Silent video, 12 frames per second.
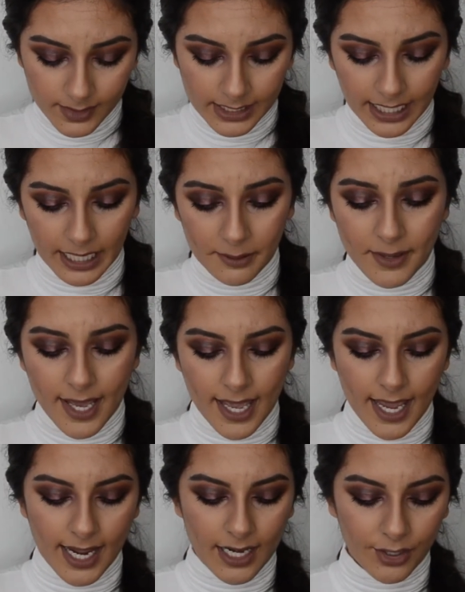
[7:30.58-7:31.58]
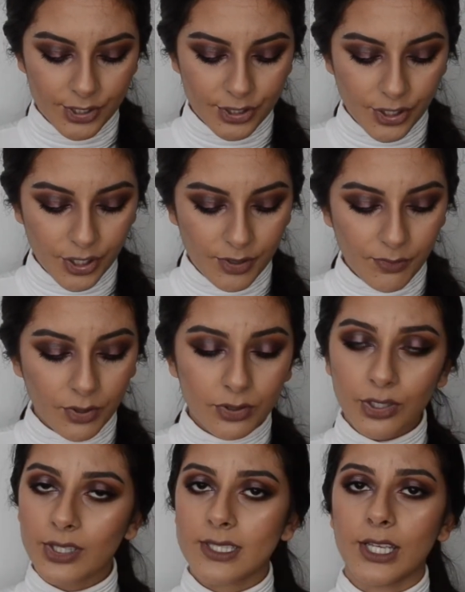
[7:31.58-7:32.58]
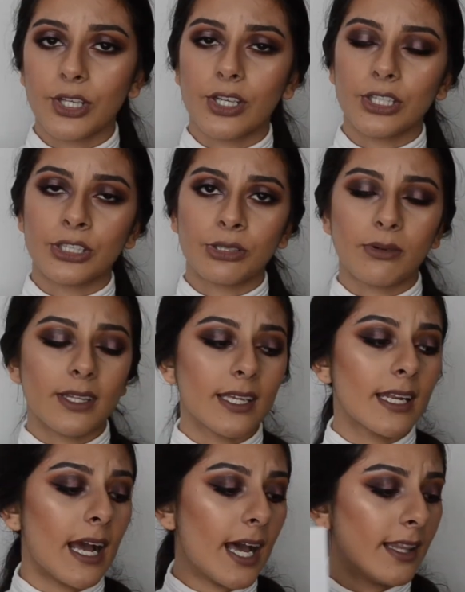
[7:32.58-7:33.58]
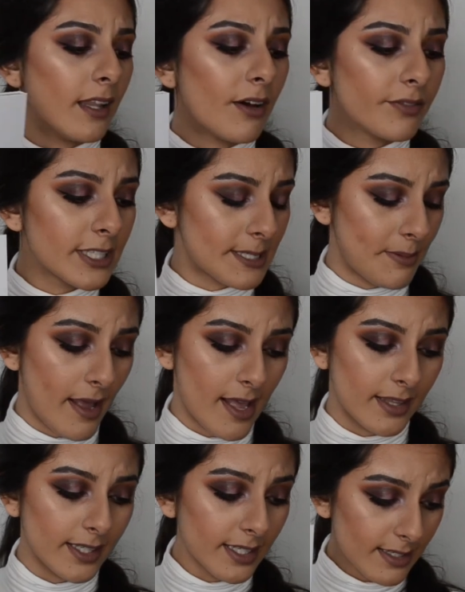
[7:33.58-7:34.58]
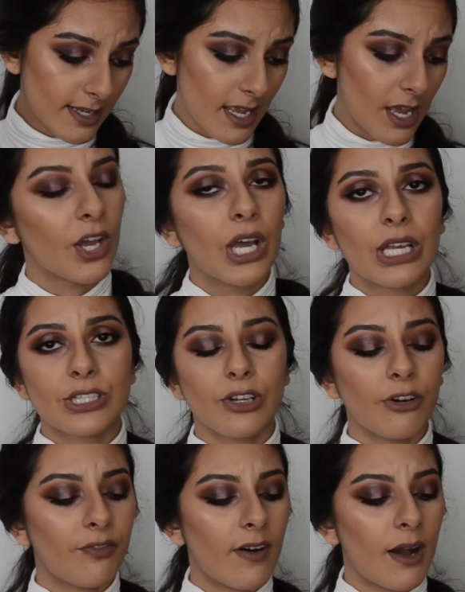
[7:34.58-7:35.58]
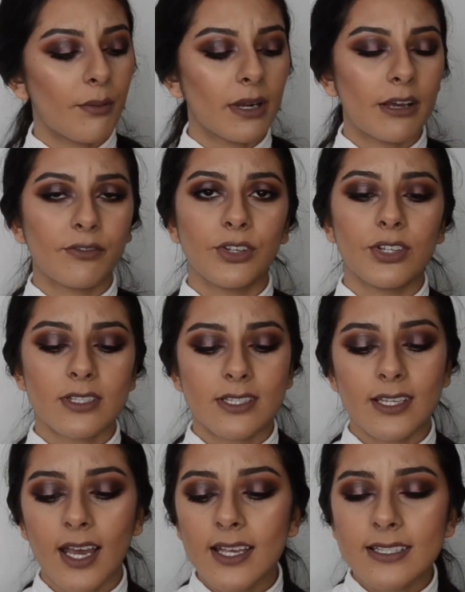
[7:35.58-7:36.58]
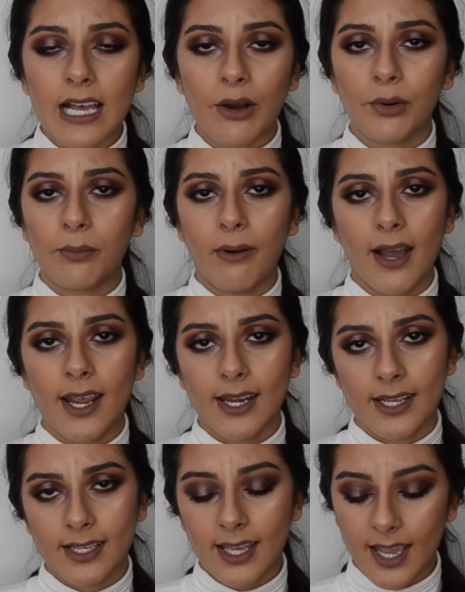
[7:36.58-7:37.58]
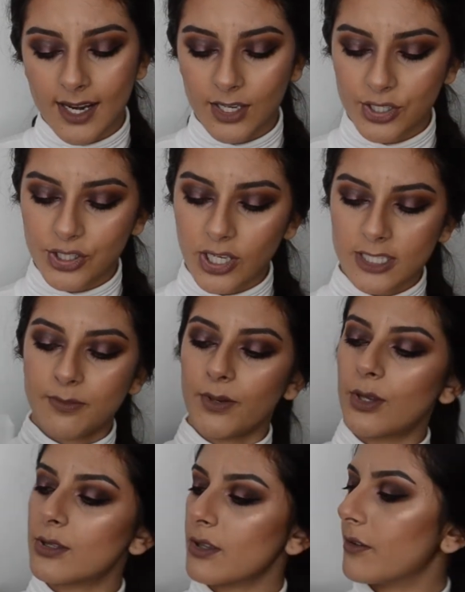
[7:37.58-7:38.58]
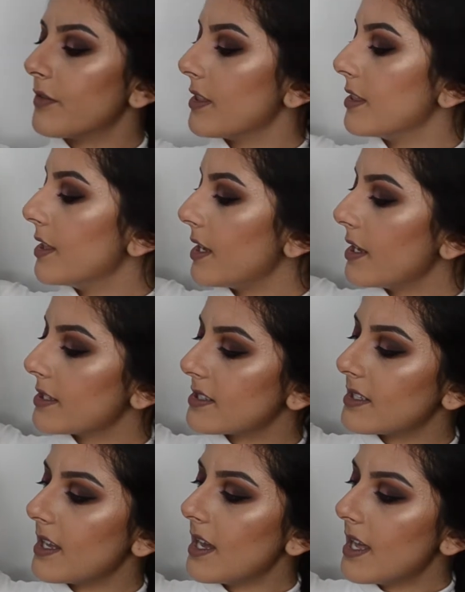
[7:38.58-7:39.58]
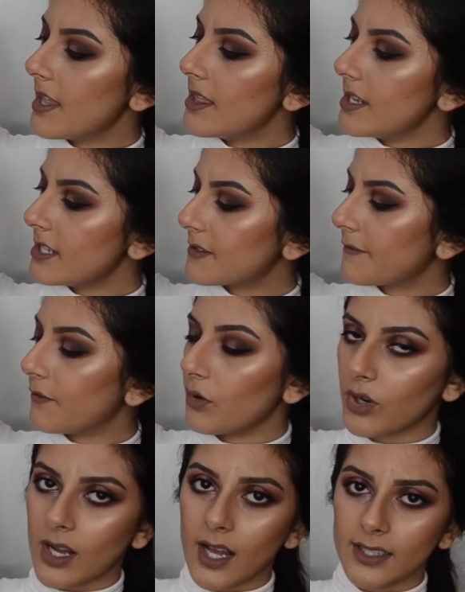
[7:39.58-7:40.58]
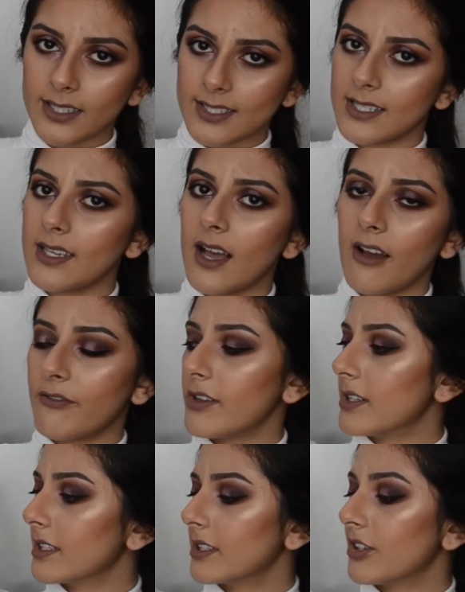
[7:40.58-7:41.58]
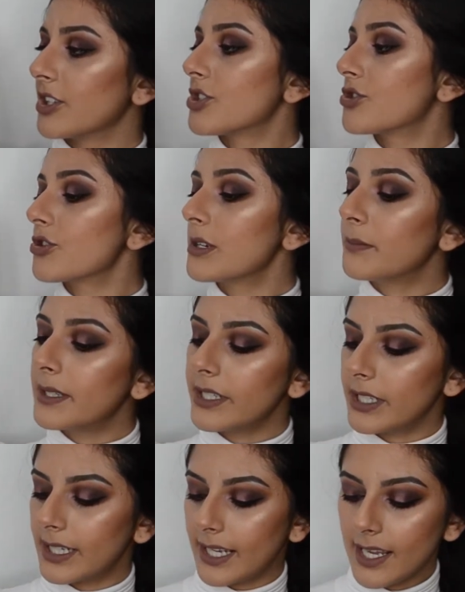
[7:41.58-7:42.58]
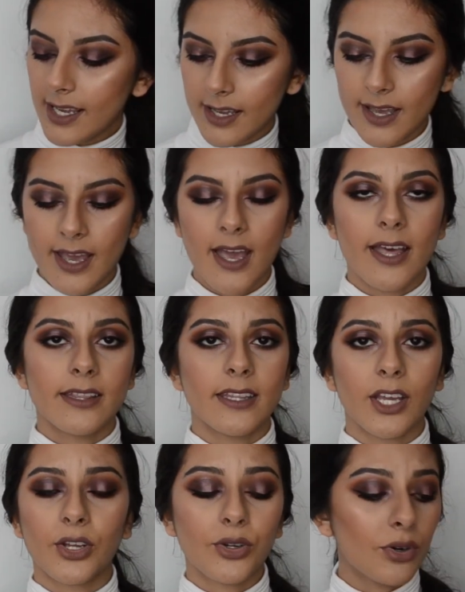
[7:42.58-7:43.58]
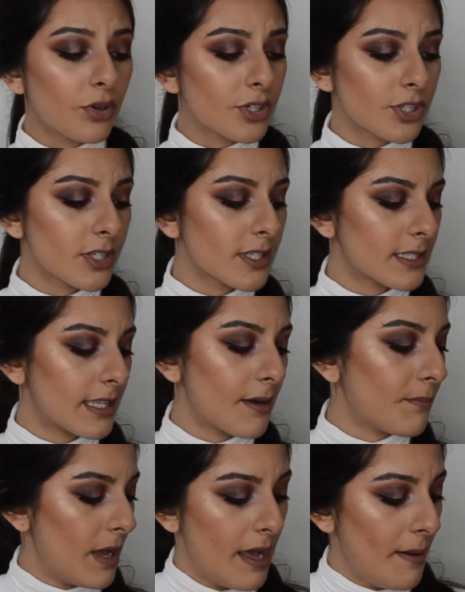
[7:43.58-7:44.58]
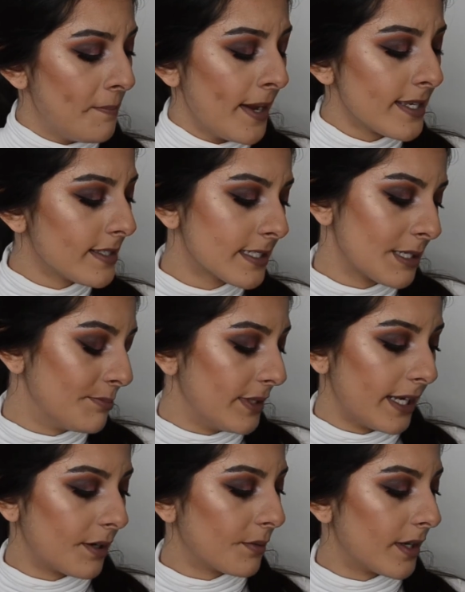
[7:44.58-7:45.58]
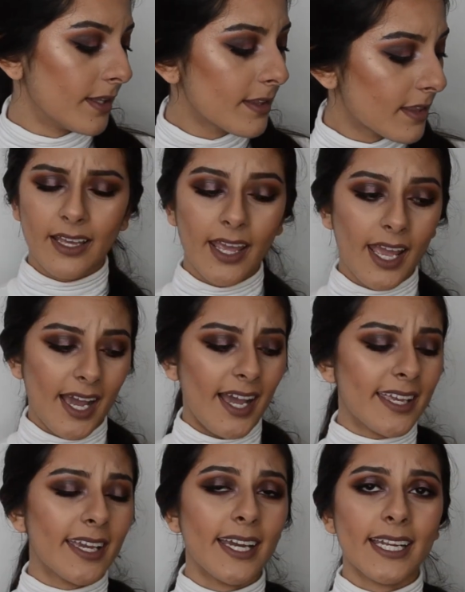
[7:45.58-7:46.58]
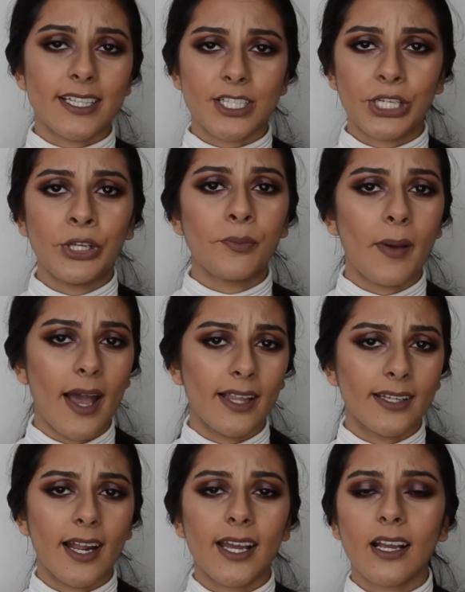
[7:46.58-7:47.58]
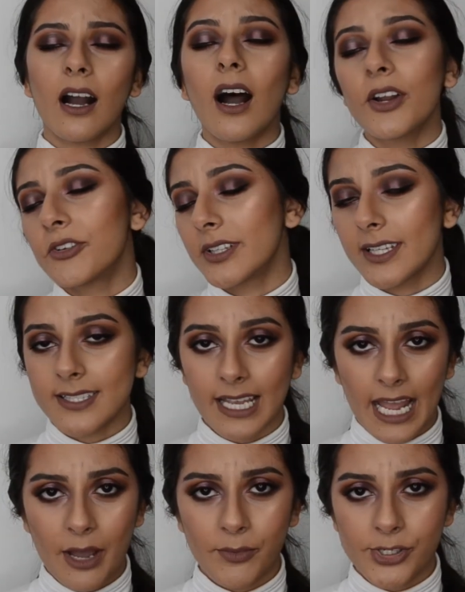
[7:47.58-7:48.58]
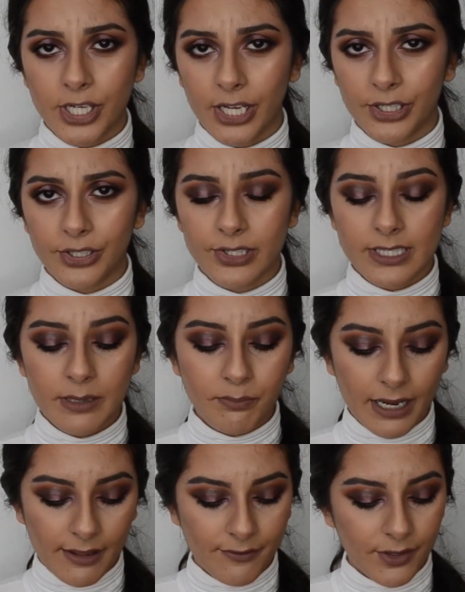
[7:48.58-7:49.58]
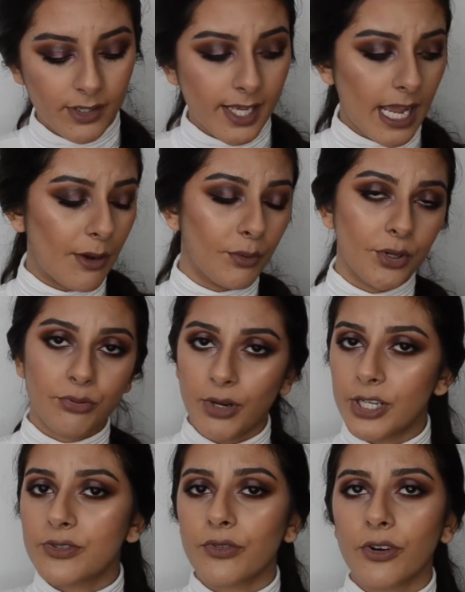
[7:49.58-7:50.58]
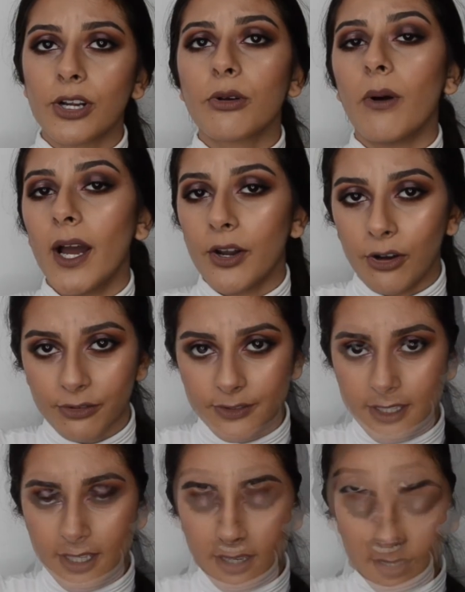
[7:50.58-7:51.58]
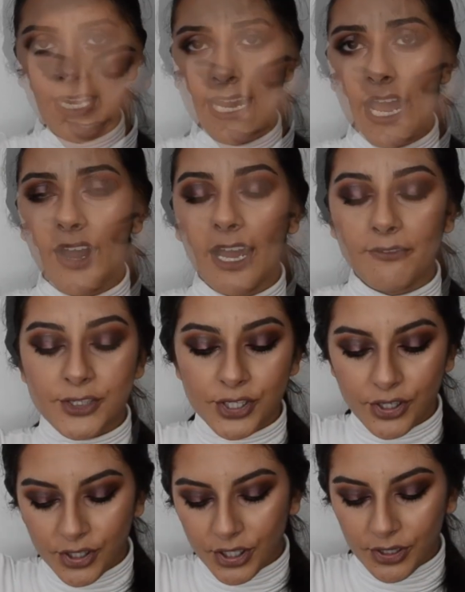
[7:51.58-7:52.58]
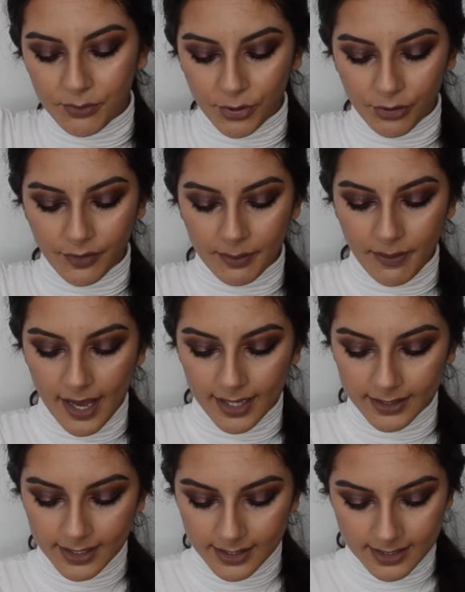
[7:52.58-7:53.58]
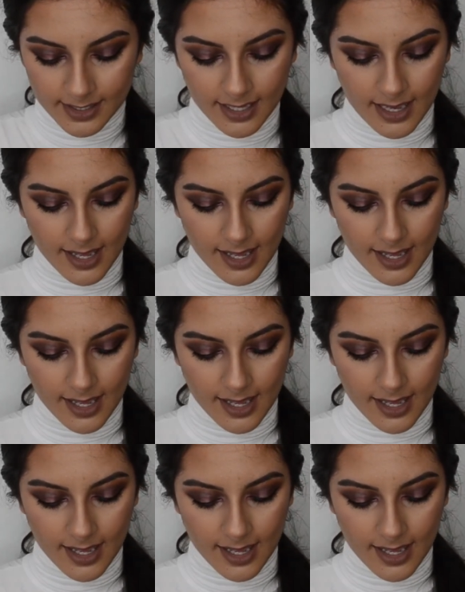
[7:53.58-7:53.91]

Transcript: Um, and I'll show you more looks that you can do with it. I love this palette. So far what I've used, yes, I would buy it again just because of this, these four colours here. I feel like they're extremely unique. They're gorgeous. They're amazing to blend with. Again, it's a new palette. I can't really say how much I use it, but I feel like I would reach for it quite often. Now, I have two new Morphe palettes